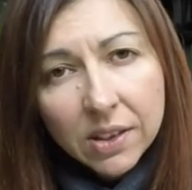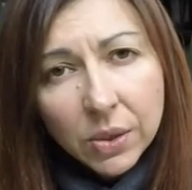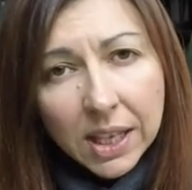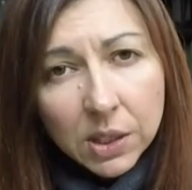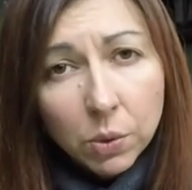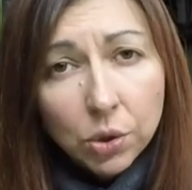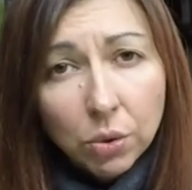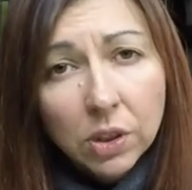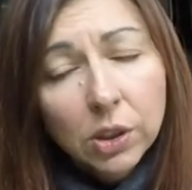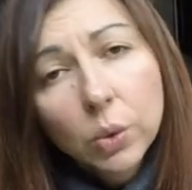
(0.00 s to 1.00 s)
So that's what you're
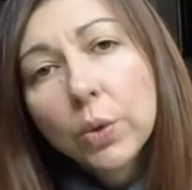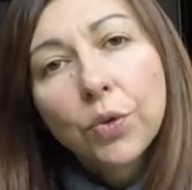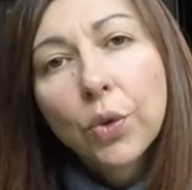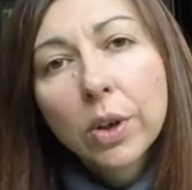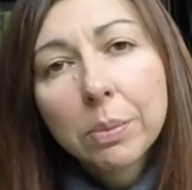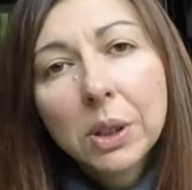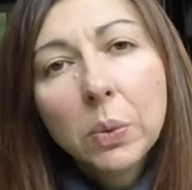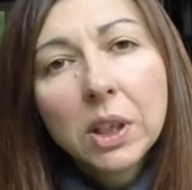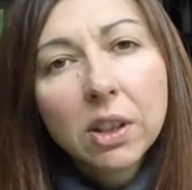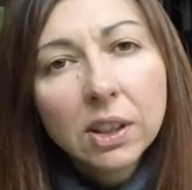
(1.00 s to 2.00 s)
going to look for
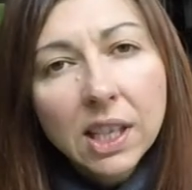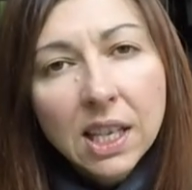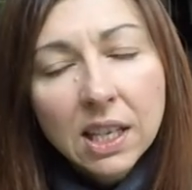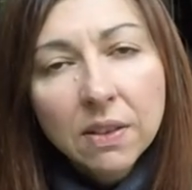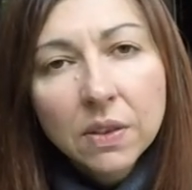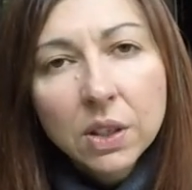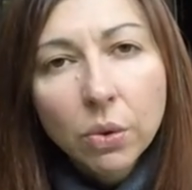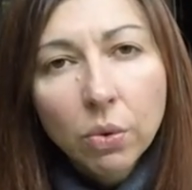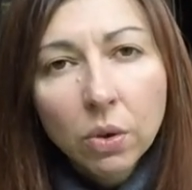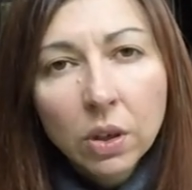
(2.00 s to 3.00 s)
between the leaves
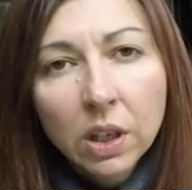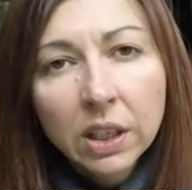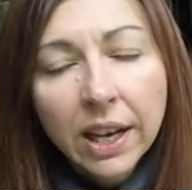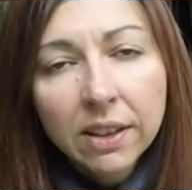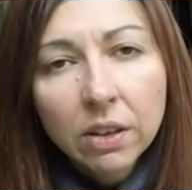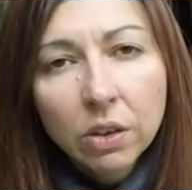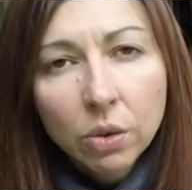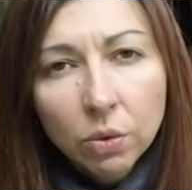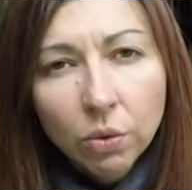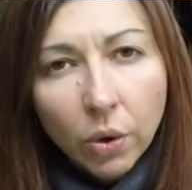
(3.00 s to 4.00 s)
or at the
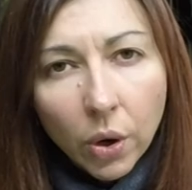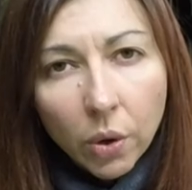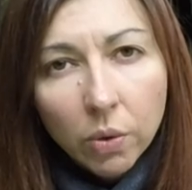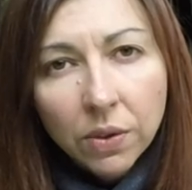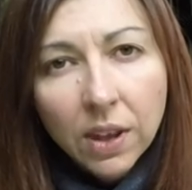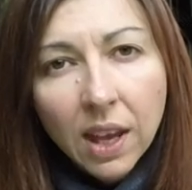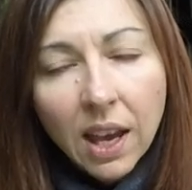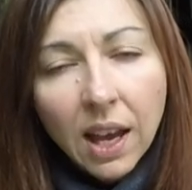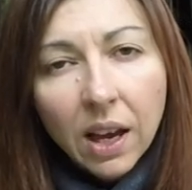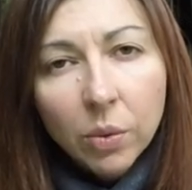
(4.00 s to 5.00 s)
new growth
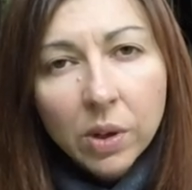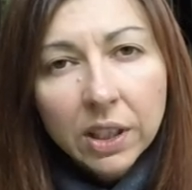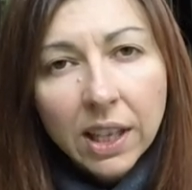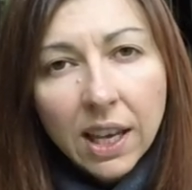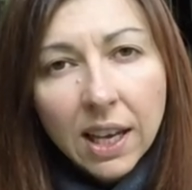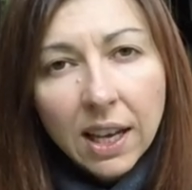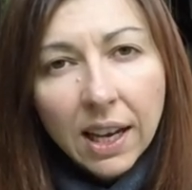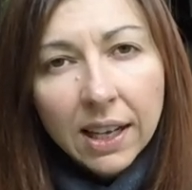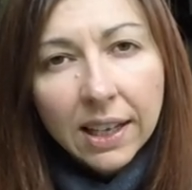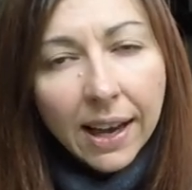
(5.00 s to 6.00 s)
where they
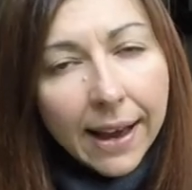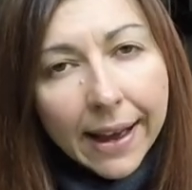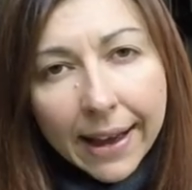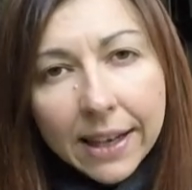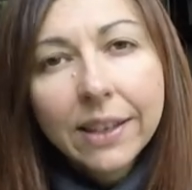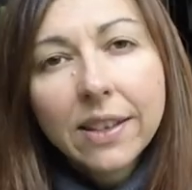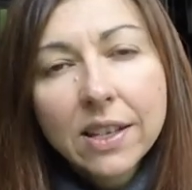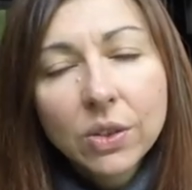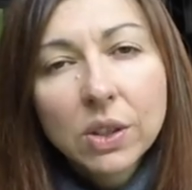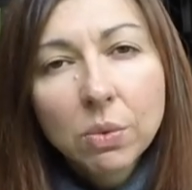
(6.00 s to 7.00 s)
kind of hide,
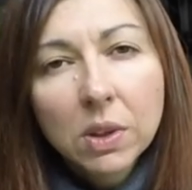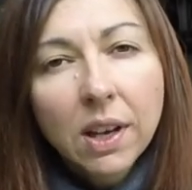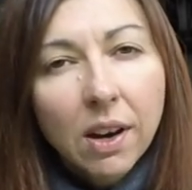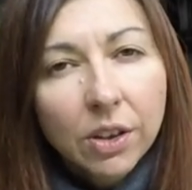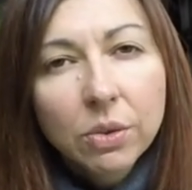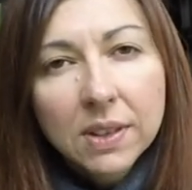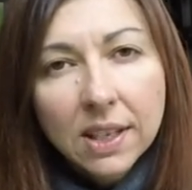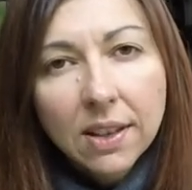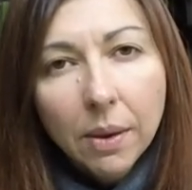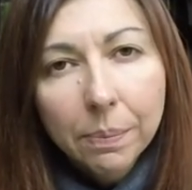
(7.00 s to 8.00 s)
so it's really hard to
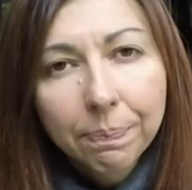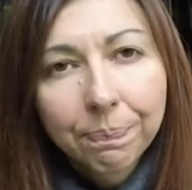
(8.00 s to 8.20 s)
see them.